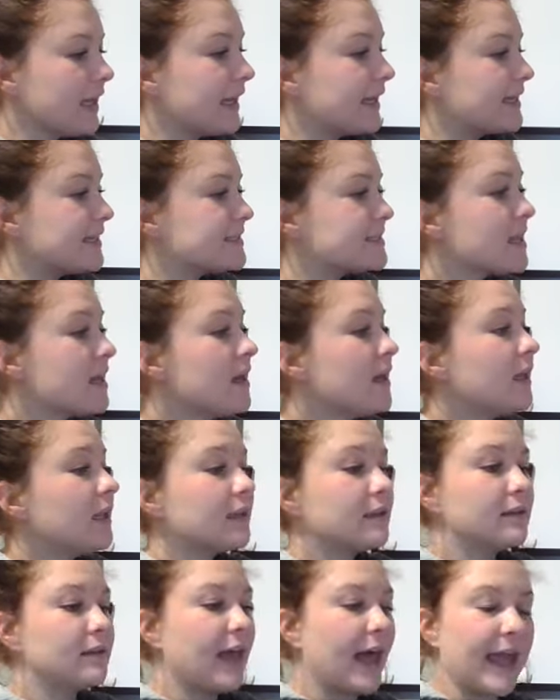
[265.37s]
is
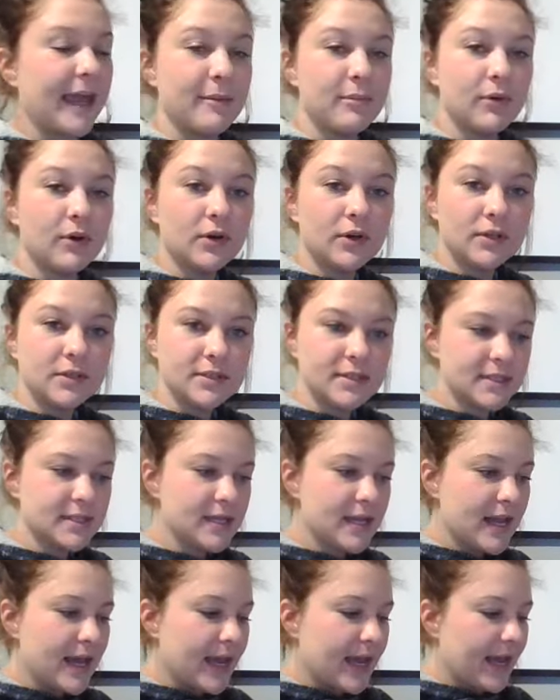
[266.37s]
labels.
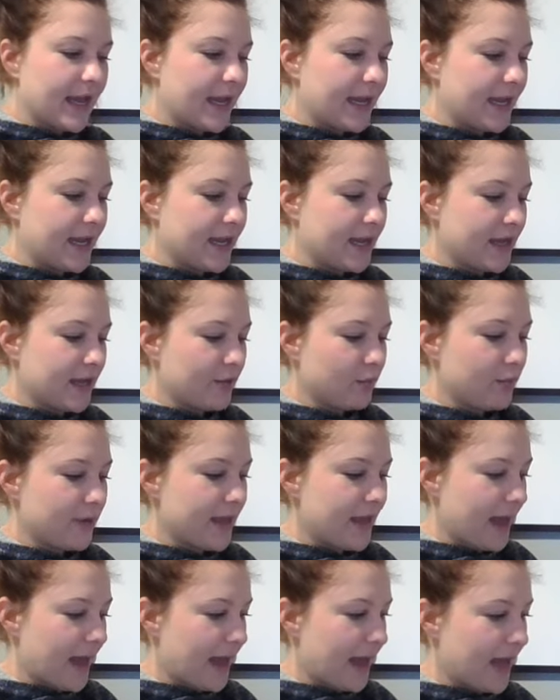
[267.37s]
And
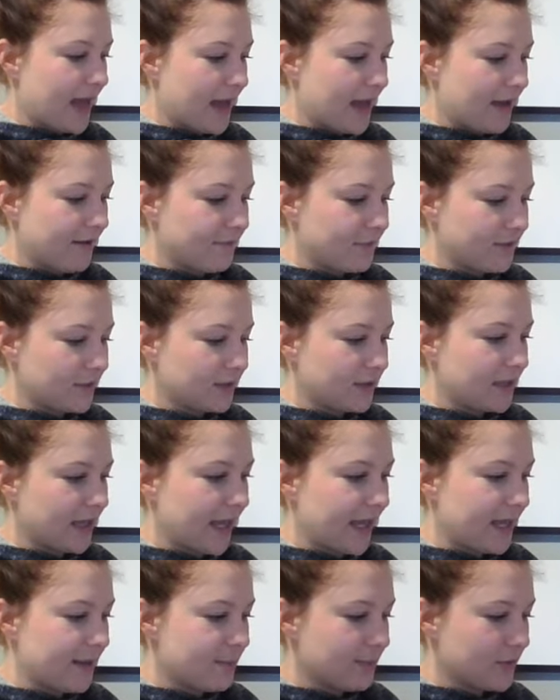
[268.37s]
we have
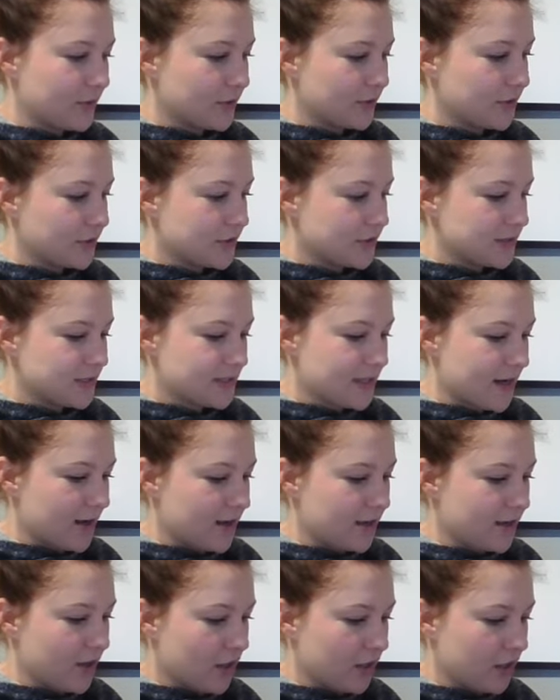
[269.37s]
labels
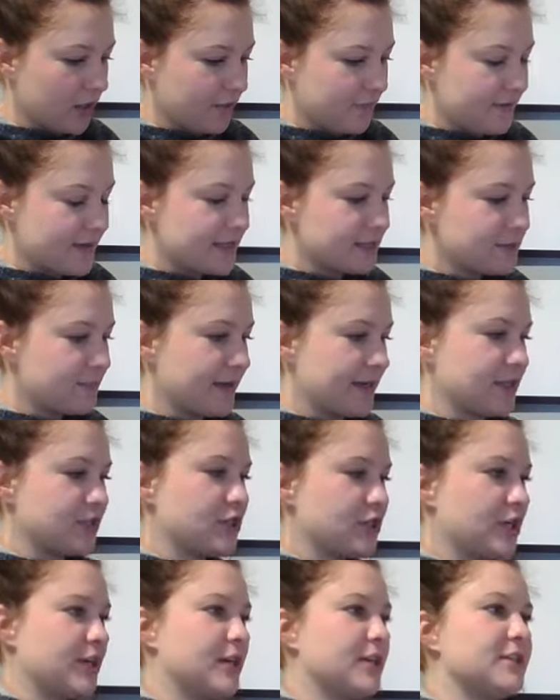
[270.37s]
on all of these
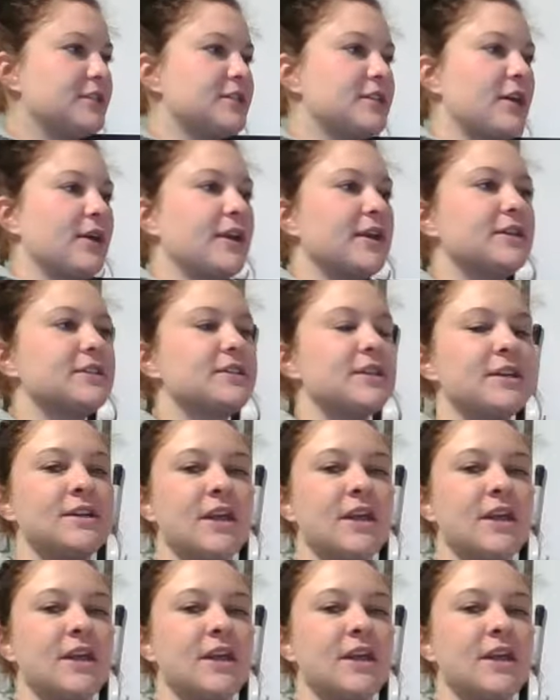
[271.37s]
pictures. So here's